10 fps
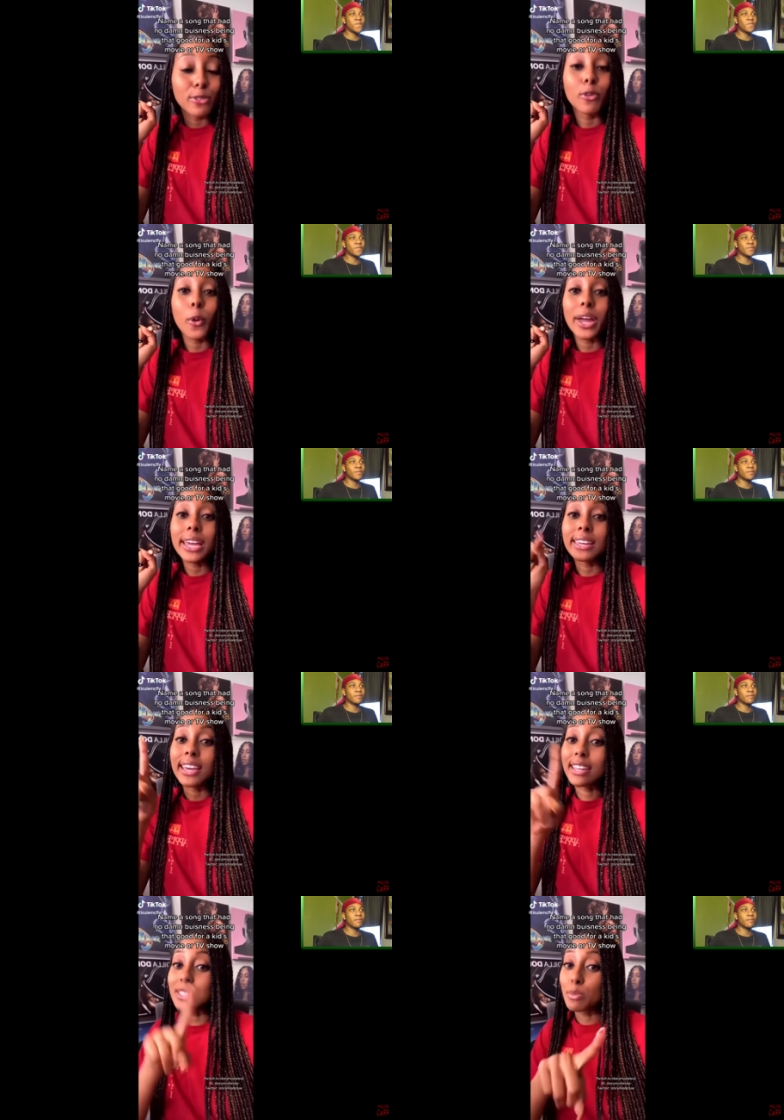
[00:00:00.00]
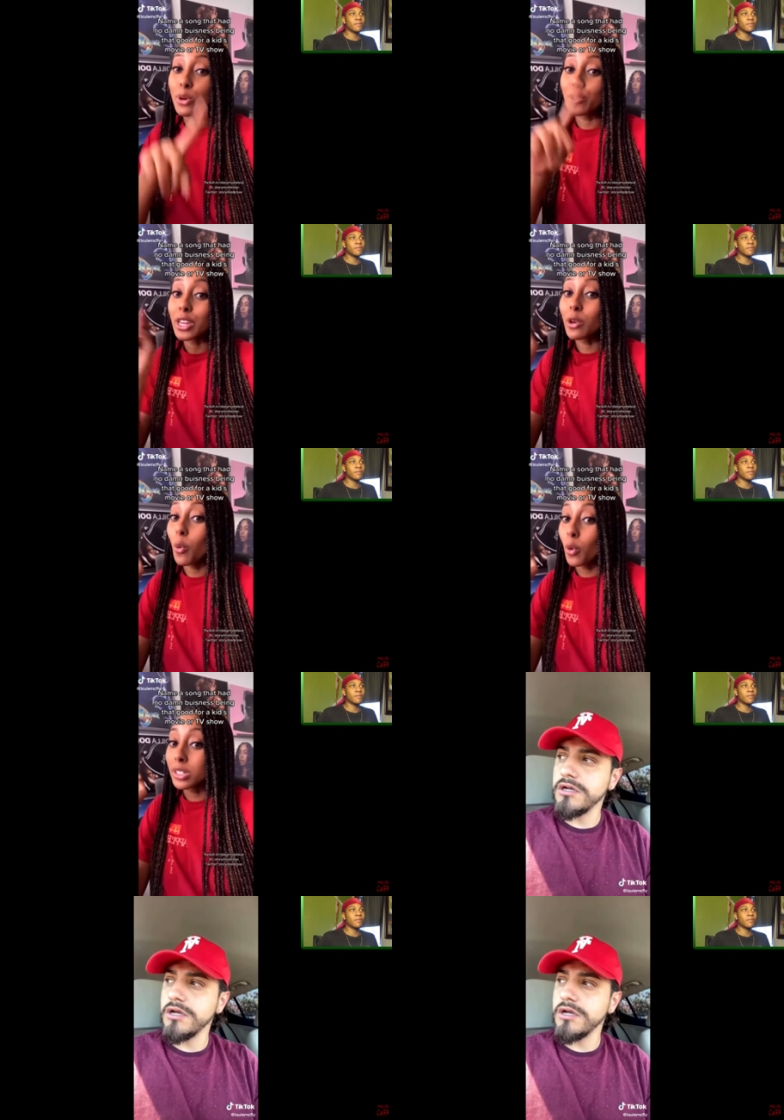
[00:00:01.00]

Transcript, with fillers: for a kid's movie or.